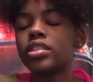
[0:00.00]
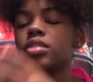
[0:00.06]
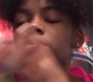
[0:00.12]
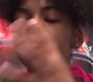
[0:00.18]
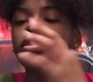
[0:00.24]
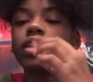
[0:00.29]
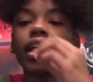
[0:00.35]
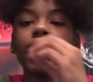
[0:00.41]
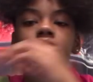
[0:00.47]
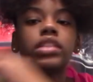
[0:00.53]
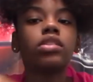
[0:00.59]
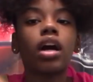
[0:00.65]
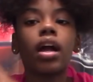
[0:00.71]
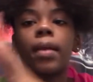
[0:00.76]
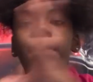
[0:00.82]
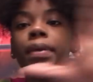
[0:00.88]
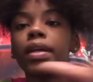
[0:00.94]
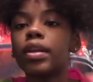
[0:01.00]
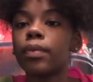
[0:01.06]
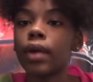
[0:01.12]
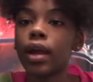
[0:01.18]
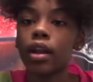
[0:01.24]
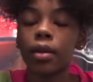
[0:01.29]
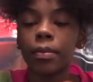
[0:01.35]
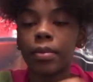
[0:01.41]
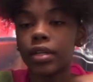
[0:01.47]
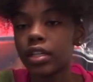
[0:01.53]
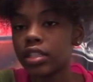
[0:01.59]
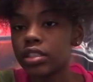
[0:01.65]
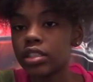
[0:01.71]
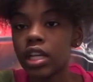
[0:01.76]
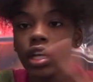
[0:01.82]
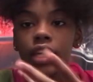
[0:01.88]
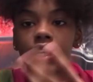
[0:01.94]
steady trying to beat around the bush,
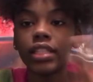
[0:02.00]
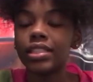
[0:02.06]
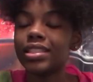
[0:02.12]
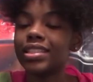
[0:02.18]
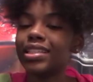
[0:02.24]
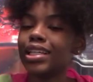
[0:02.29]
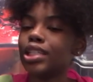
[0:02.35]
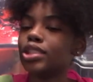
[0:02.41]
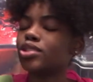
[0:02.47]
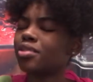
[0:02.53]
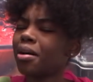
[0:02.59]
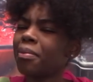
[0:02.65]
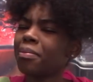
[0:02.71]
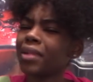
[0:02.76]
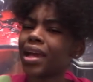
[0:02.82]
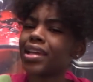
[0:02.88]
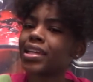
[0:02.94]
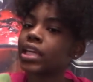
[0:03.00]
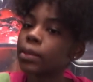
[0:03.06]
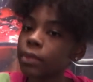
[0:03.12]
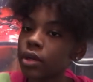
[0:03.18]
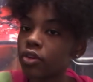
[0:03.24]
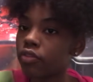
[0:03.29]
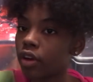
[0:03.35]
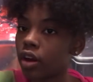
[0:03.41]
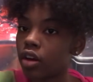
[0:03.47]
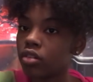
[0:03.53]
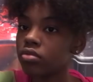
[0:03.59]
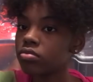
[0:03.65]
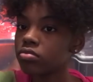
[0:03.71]
this. So I'm like, give me the phone.